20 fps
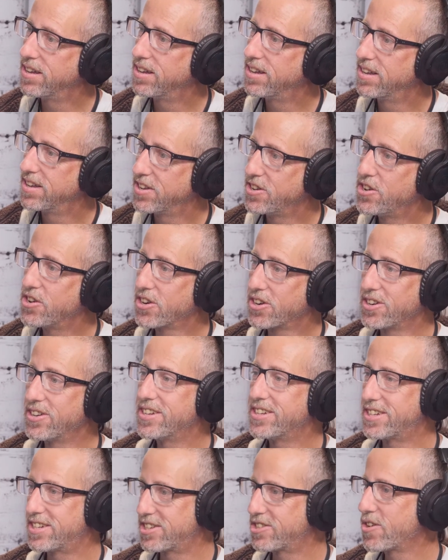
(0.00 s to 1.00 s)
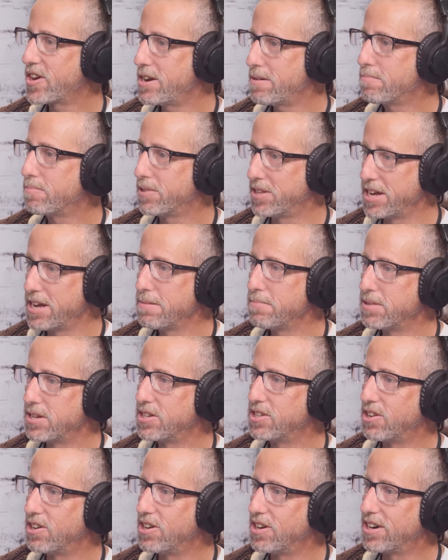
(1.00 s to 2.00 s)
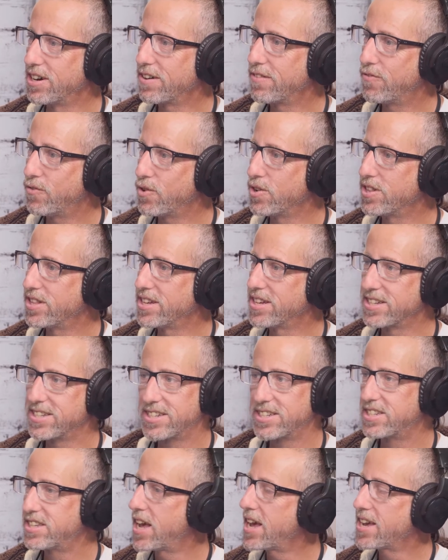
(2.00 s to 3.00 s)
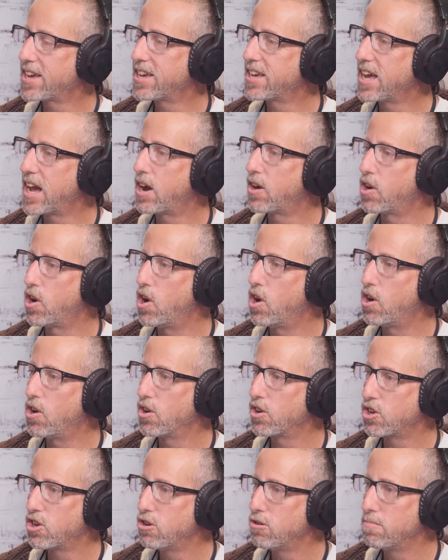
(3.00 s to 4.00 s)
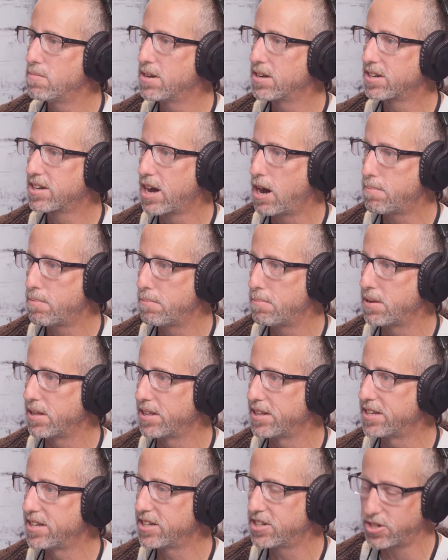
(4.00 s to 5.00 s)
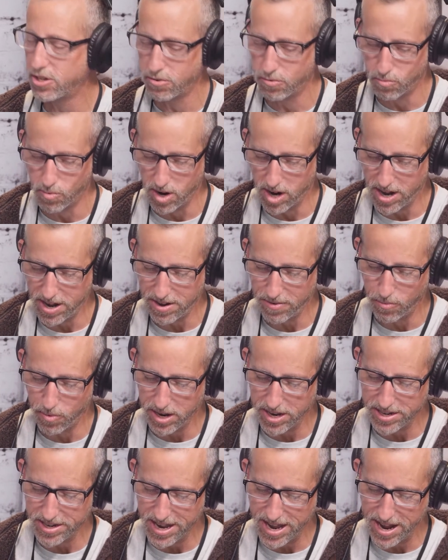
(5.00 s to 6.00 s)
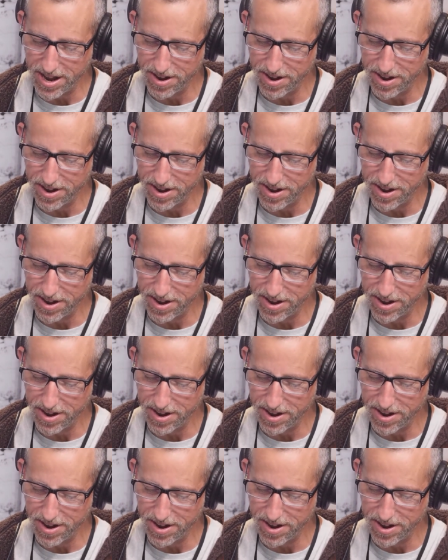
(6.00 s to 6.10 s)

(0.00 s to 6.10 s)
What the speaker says: You're going to straight blame the dog for this, taking out all human culpability to what went down.